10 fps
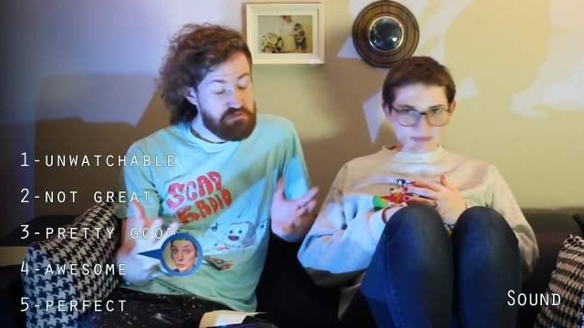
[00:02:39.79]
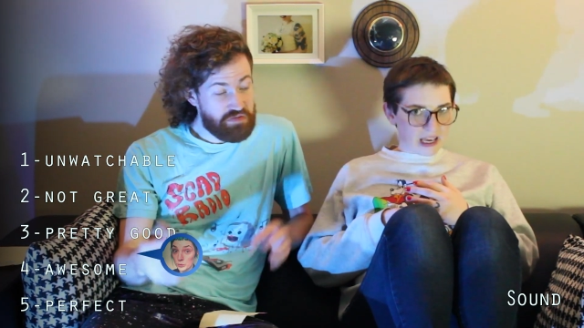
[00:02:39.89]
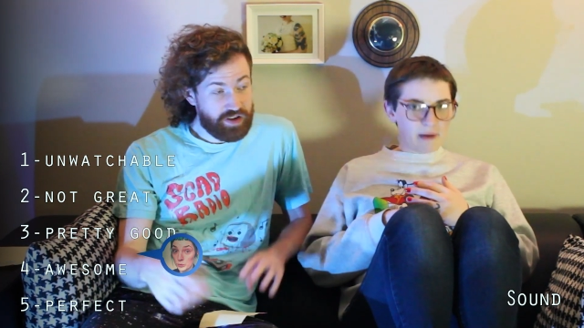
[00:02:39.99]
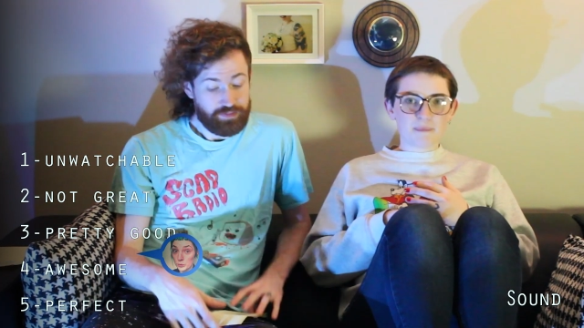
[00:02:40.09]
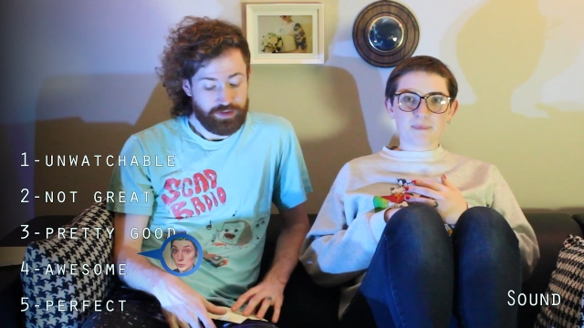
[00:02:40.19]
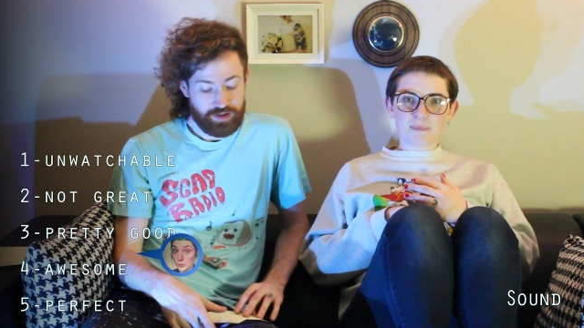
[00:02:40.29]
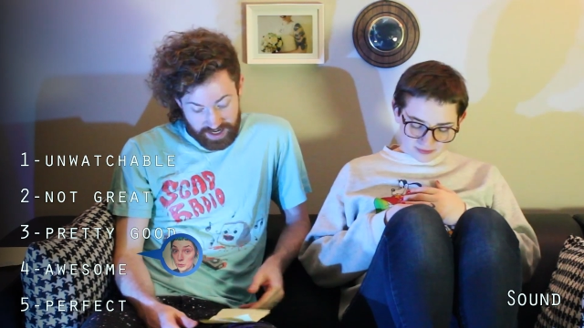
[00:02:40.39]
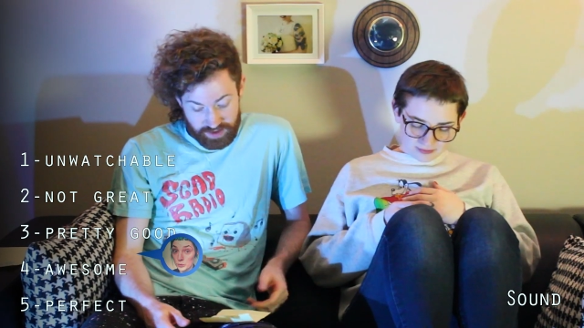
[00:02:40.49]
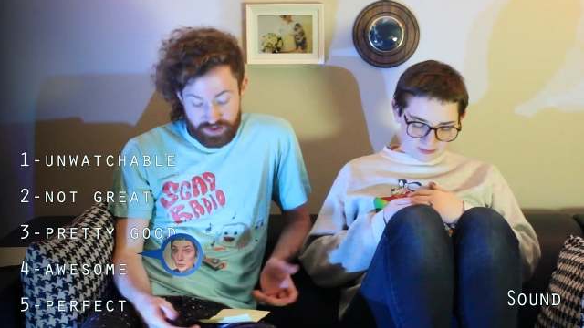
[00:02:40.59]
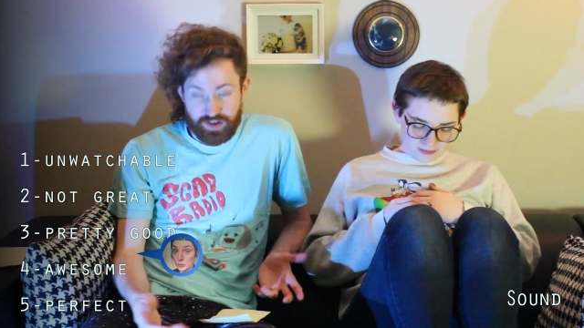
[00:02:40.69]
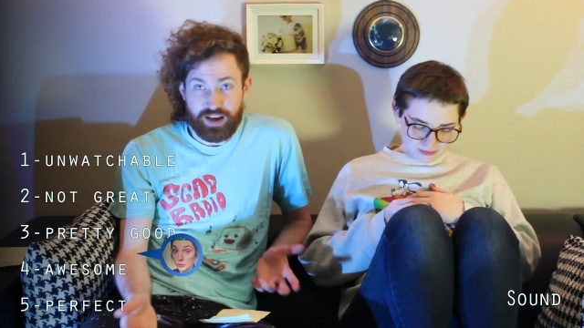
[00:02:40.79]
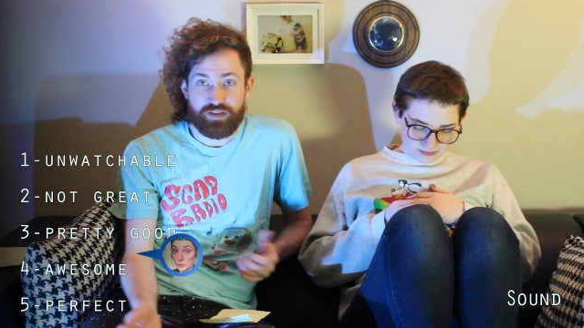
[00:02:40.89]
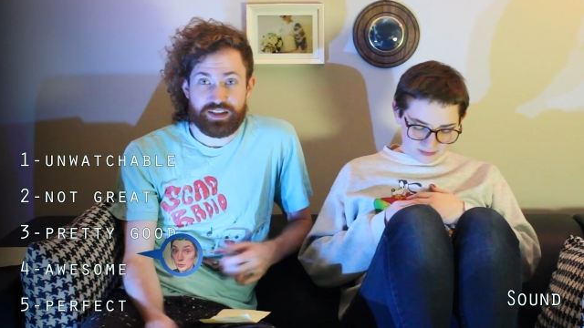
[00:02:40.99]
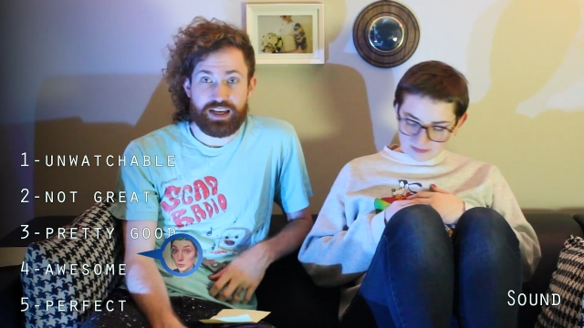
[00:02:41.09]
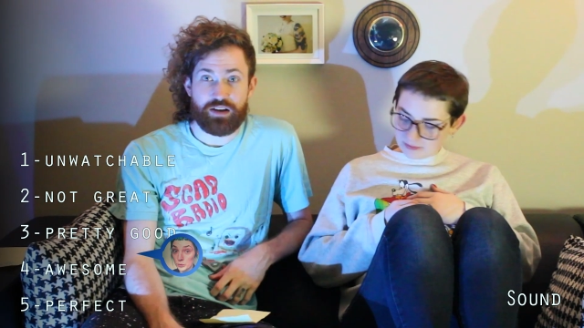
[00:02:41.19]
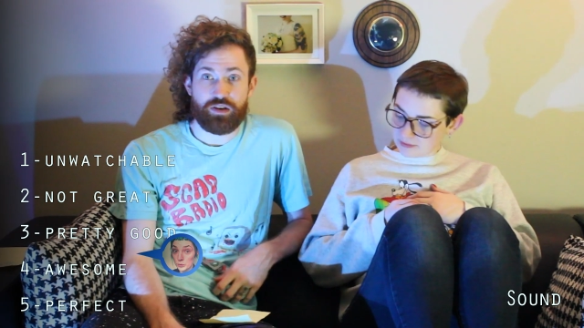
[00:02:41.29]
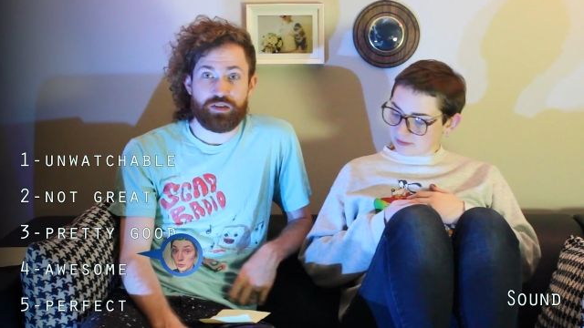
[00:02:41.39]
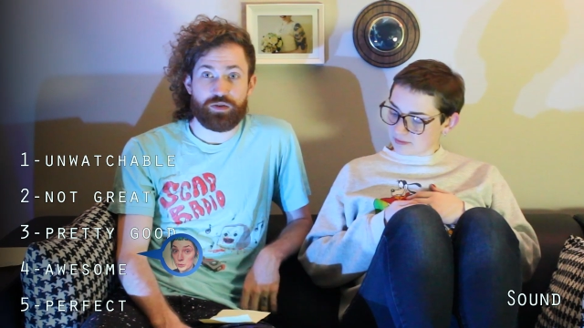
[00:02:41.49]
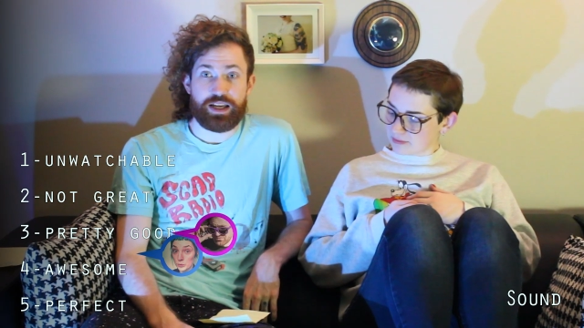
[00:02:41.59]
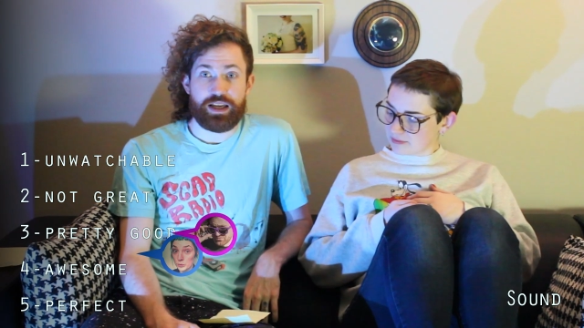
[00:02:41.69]
Speaker 1: Yeah. I also gave the sound a
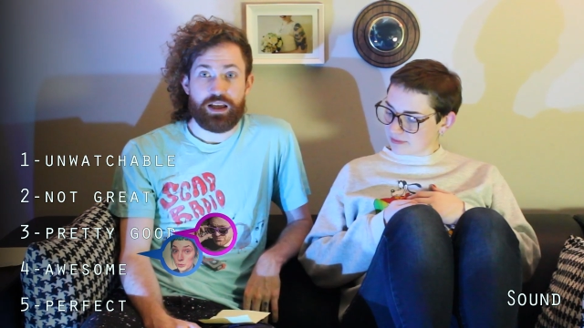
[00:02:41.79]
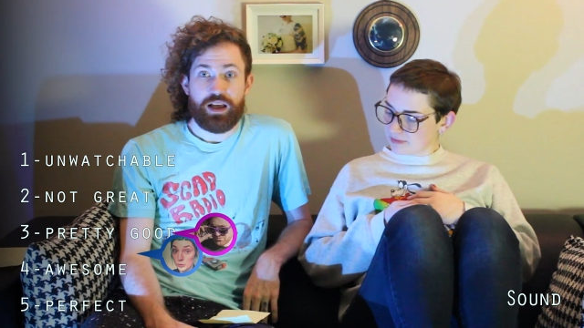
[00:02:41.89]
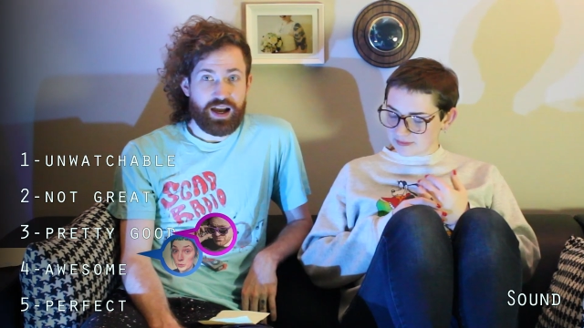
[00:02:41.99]
3.